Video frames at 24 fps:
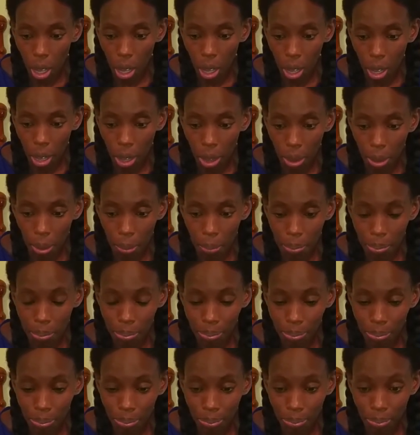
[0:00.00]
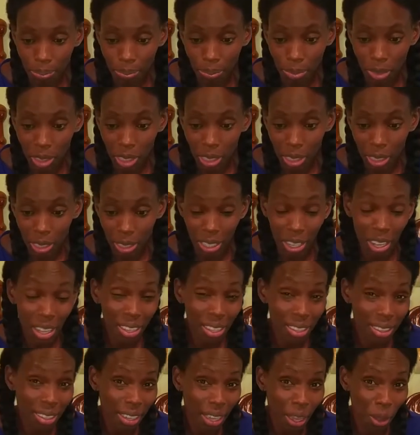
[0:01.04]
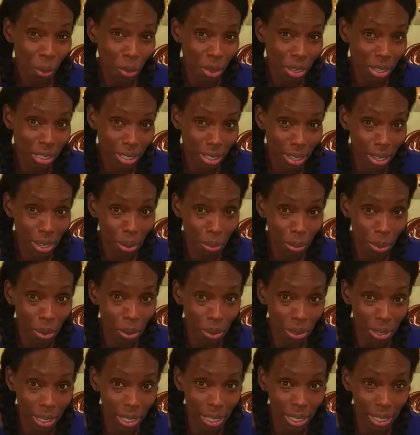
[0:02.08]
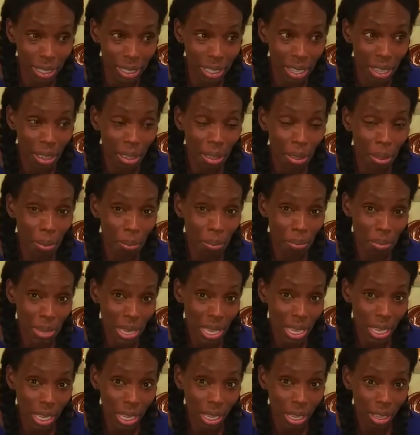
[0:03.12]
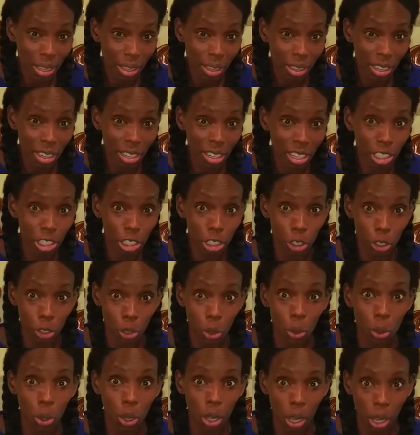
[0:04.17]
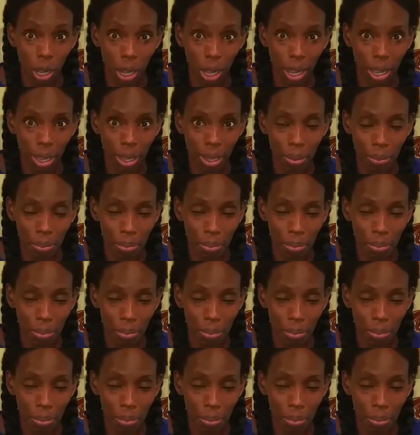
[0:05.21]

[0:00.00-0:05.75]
the other thing I want to talk about is me being in a so-called